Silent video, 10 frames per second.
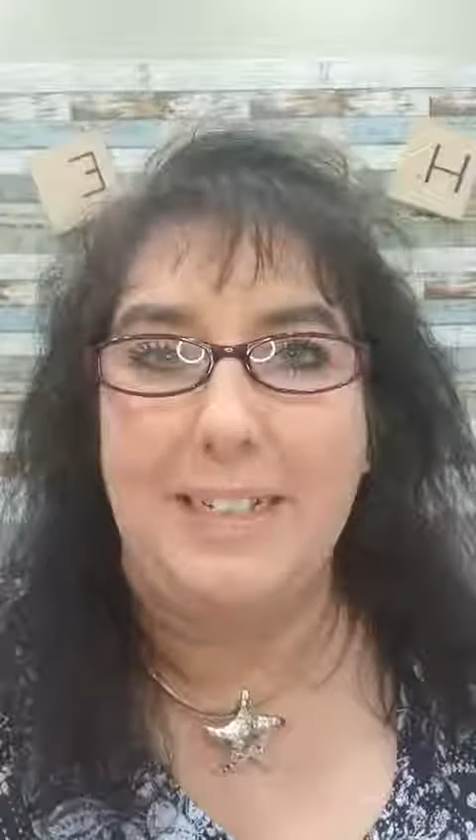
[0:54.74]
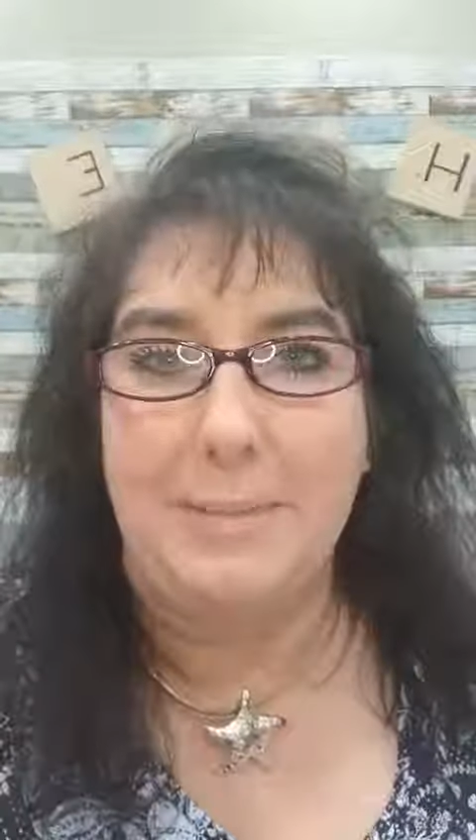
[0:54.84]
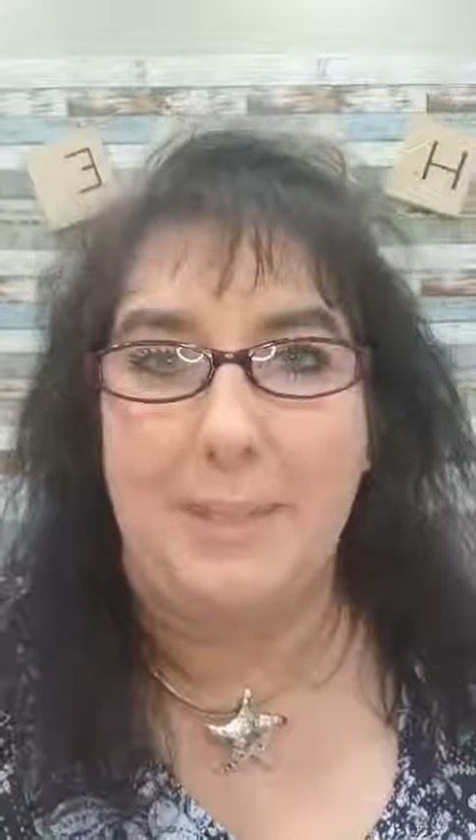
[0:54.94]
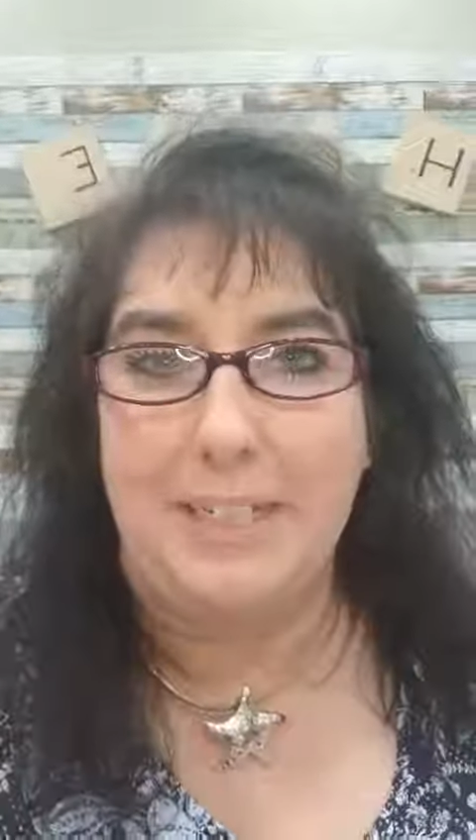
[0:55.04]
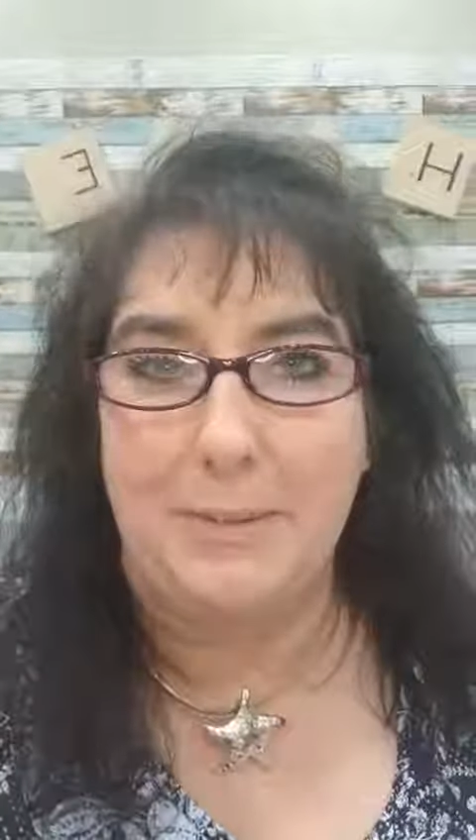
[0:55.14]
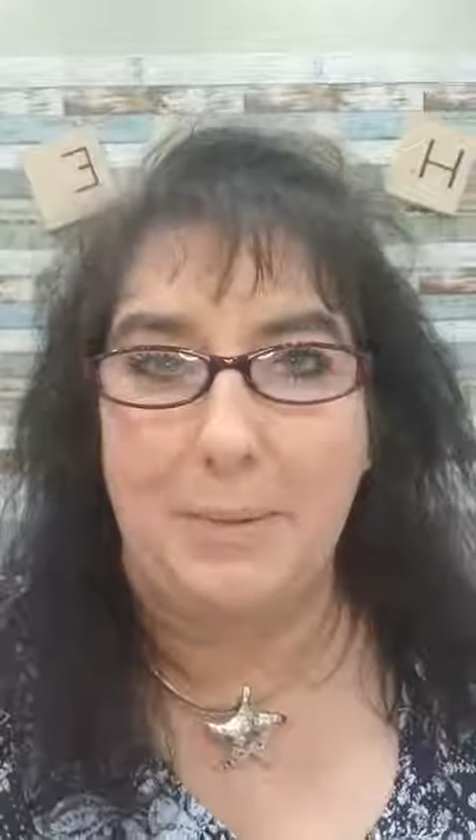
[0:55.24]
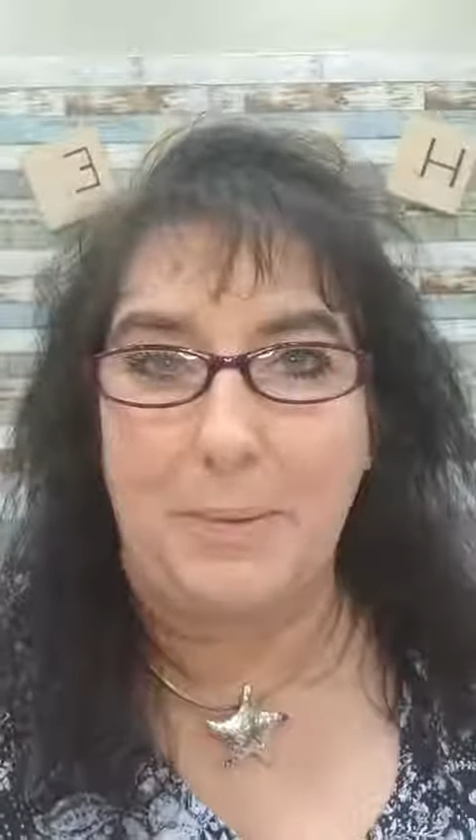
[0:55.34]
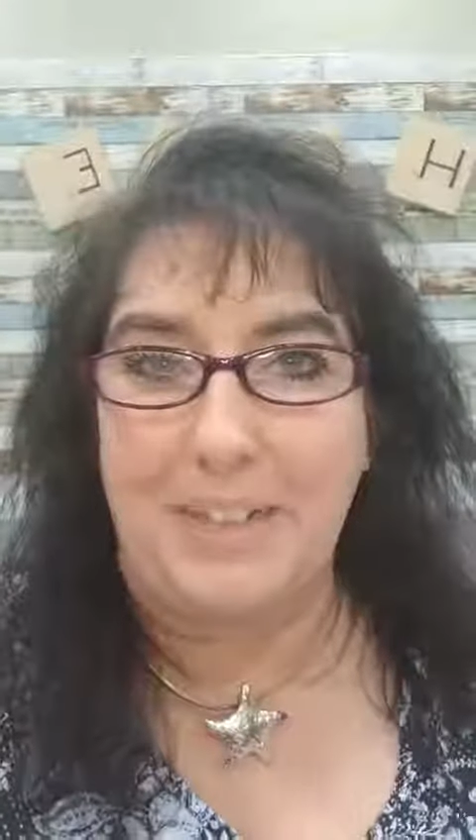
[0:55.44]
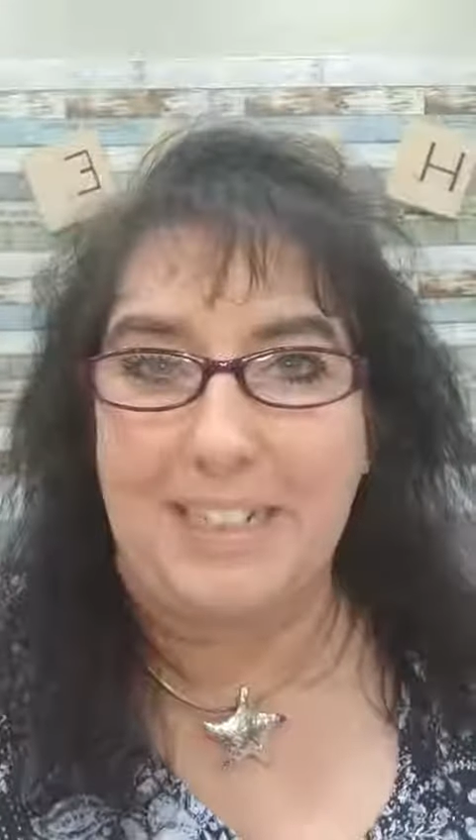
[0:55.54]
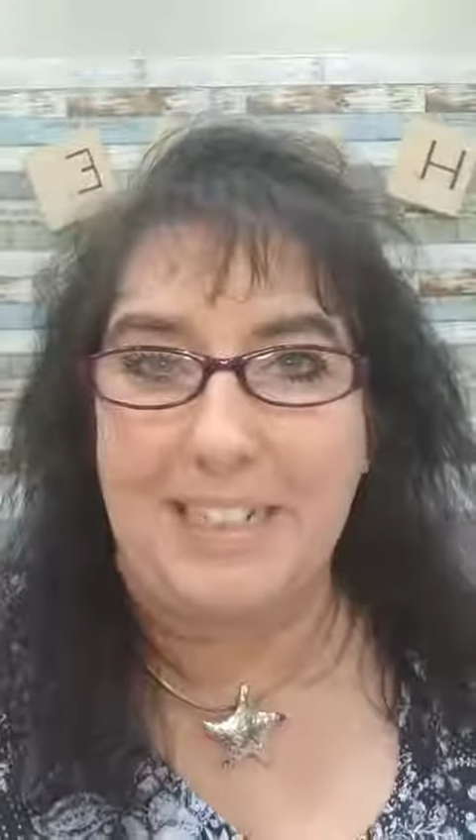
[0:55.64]
because we
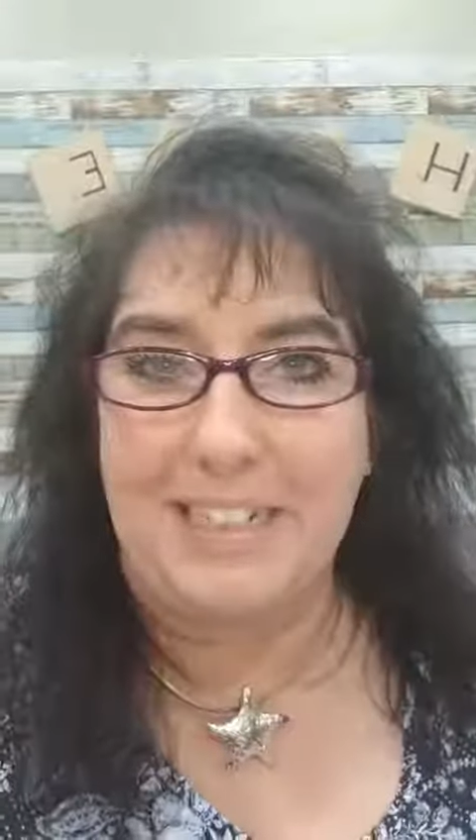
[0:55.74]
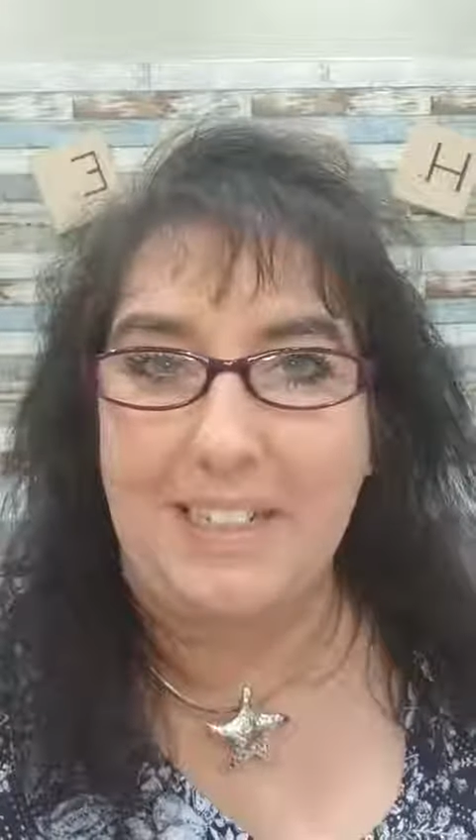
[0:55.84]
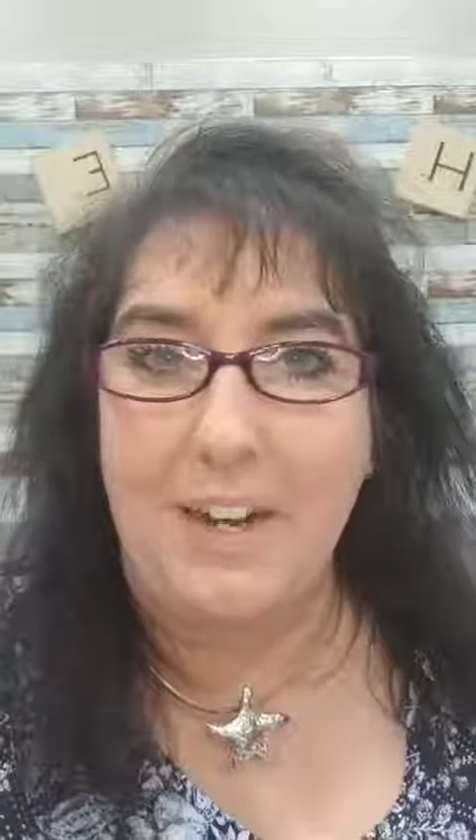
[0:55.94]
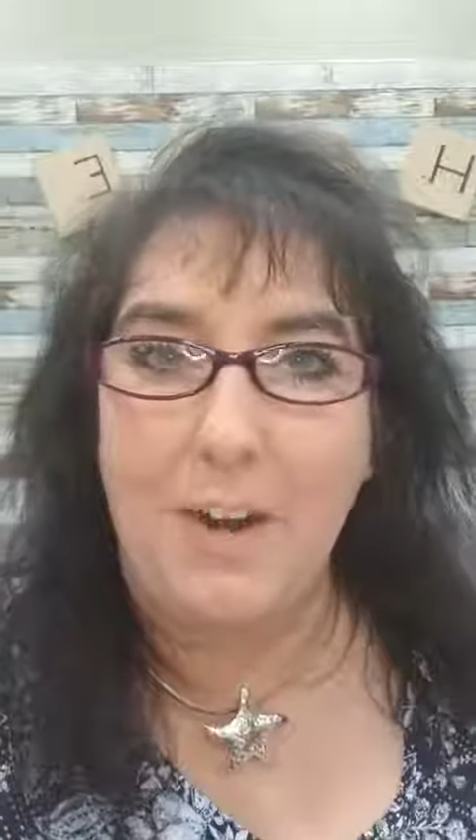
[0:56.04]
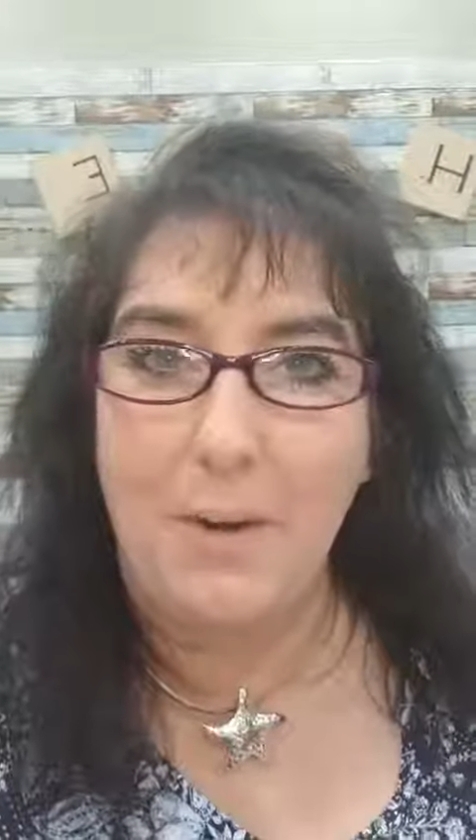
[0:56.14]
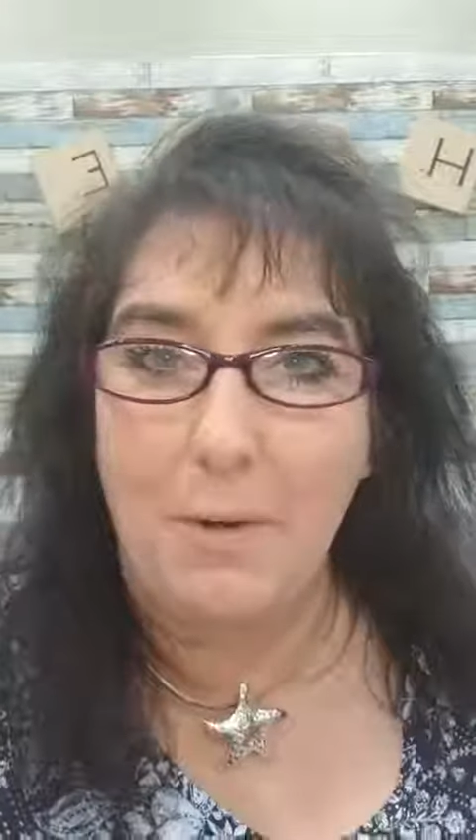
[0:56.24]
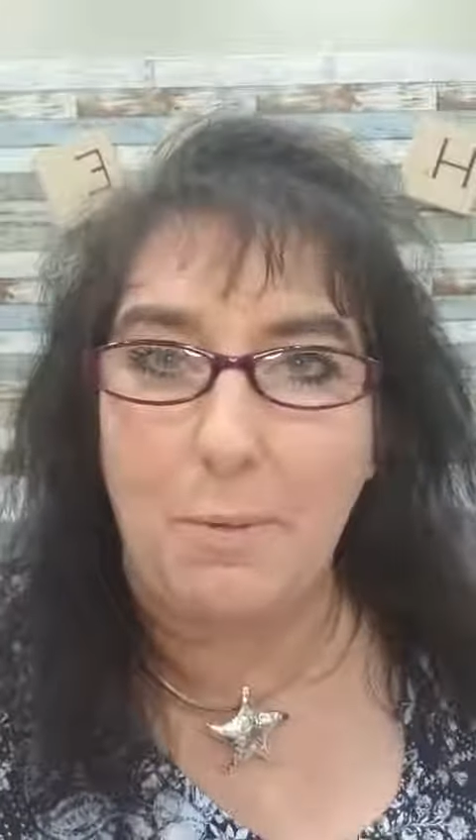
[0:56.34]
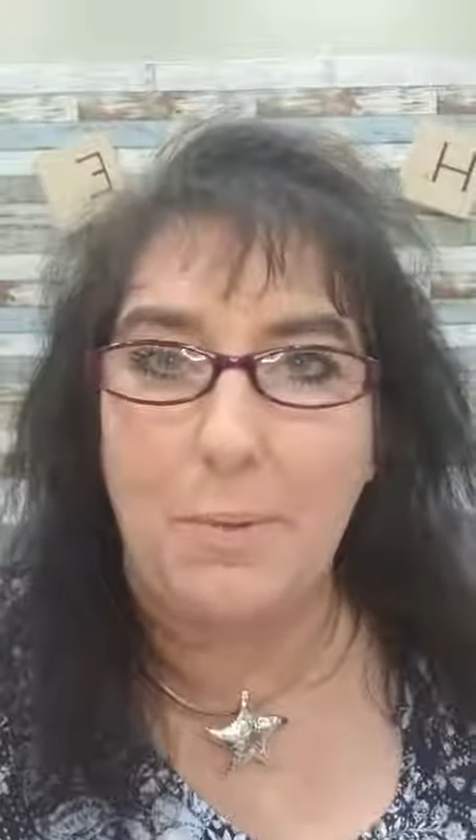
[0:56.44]
work at home